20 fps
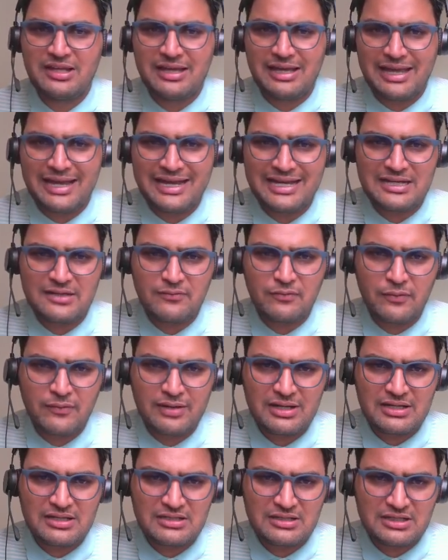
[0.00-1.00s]
And we
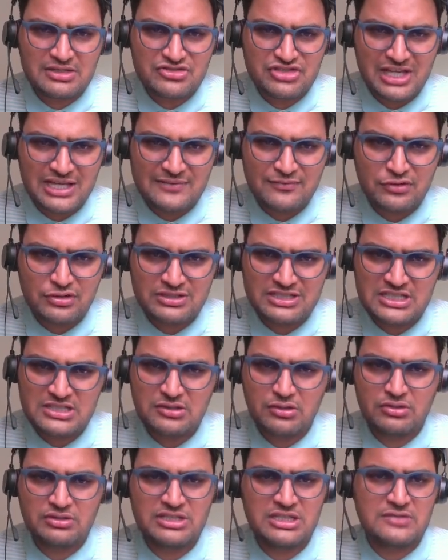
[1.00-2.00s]
will check for
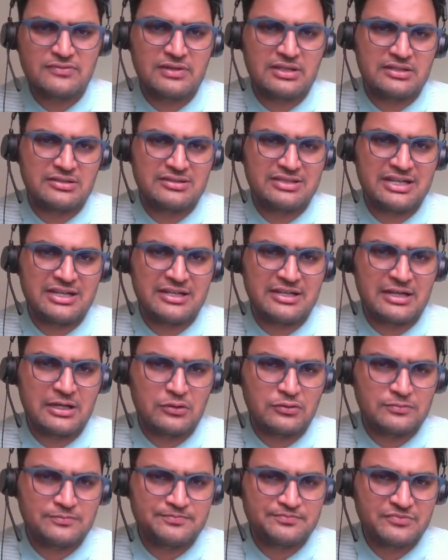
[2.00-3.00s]
this one then
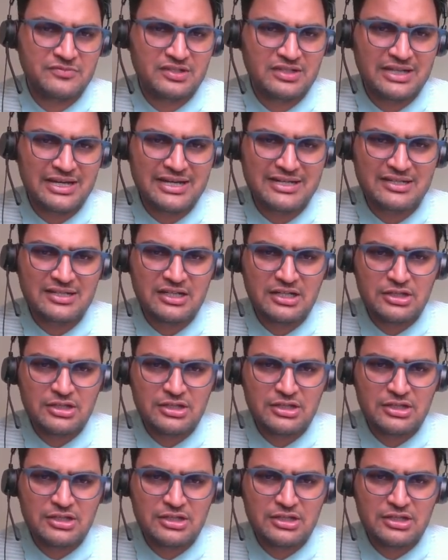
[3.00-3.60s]
now, correct?